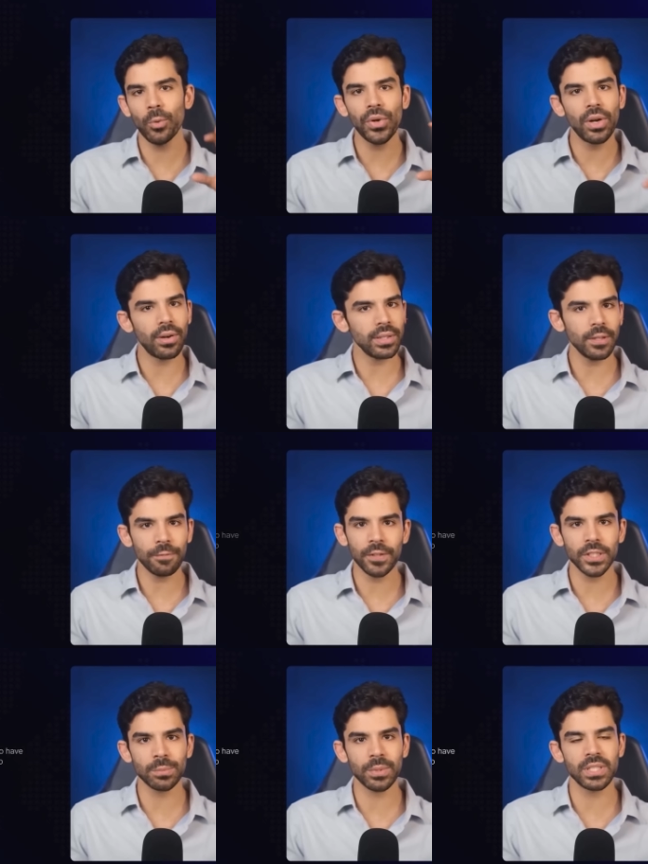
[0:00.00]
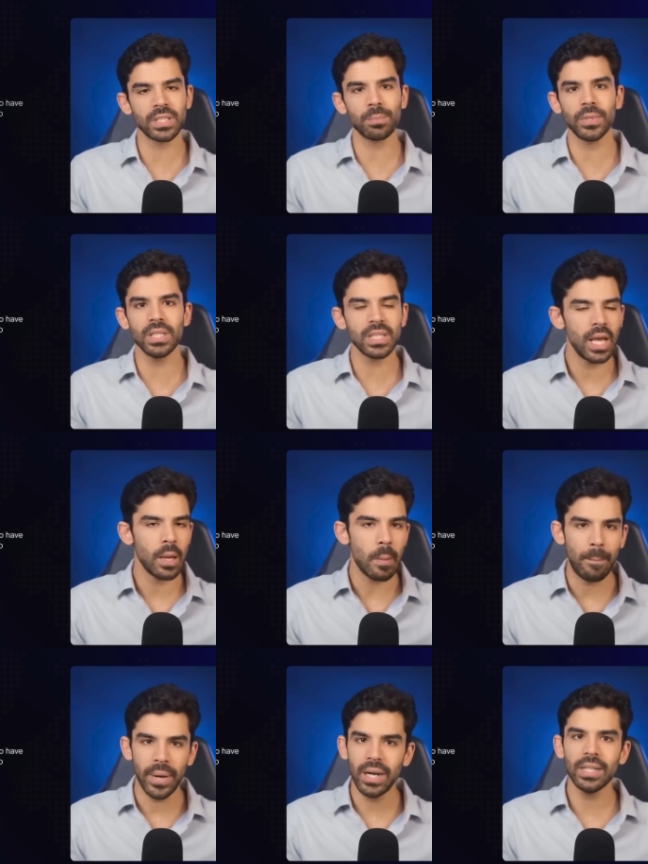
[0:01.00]
As Ansh says, the future belongs
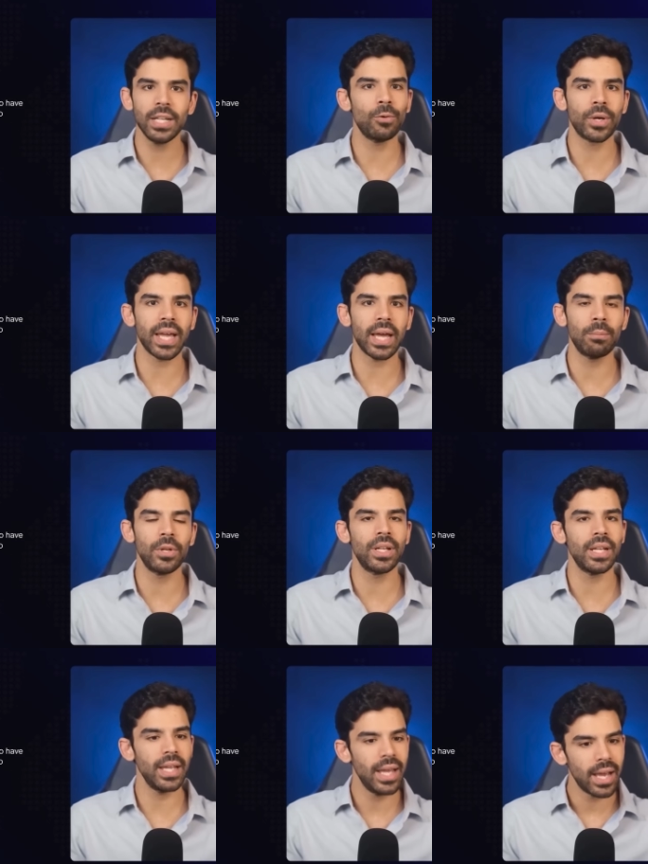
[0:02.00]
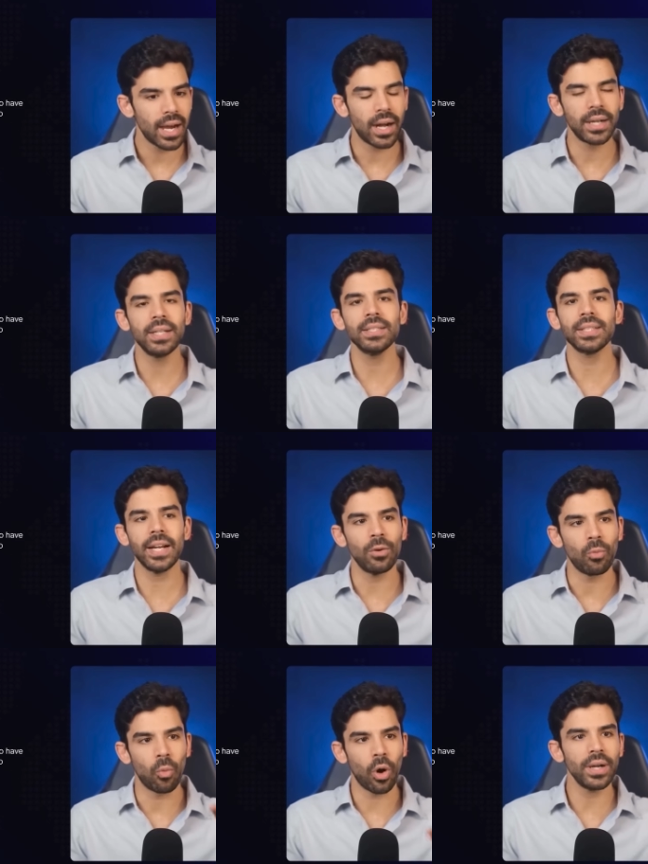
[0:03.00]
to those who have a great taste and the
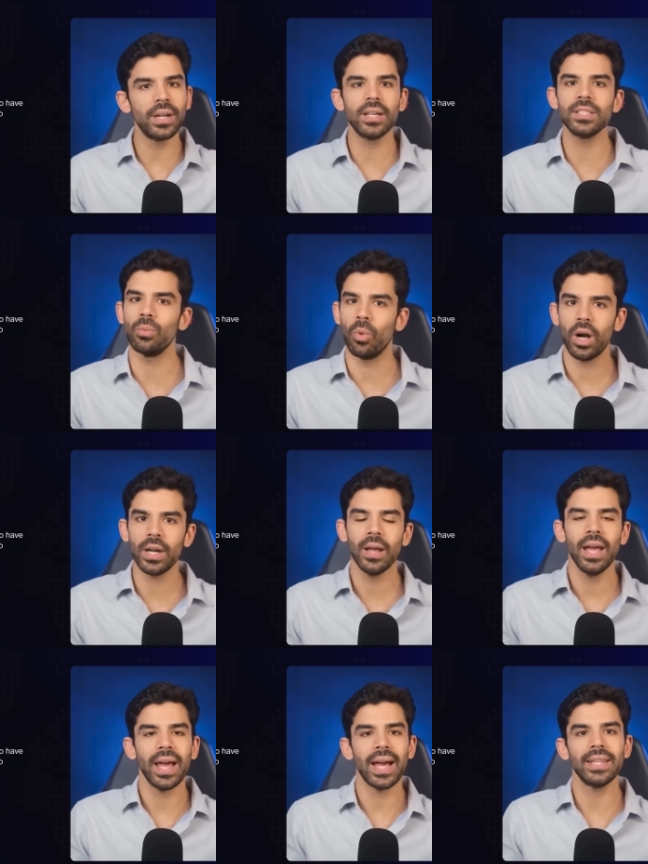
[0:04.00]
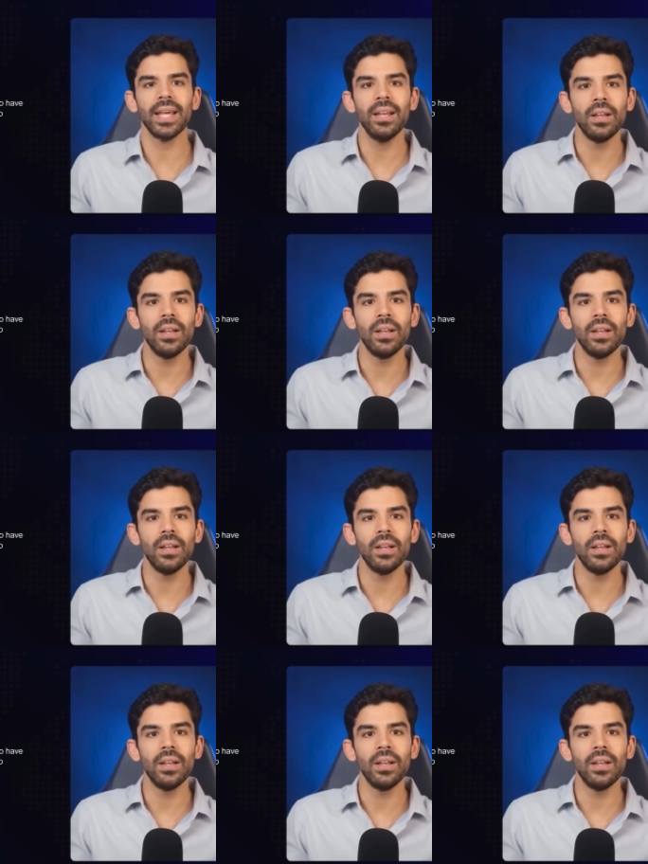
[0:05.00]
vocabulary to describe that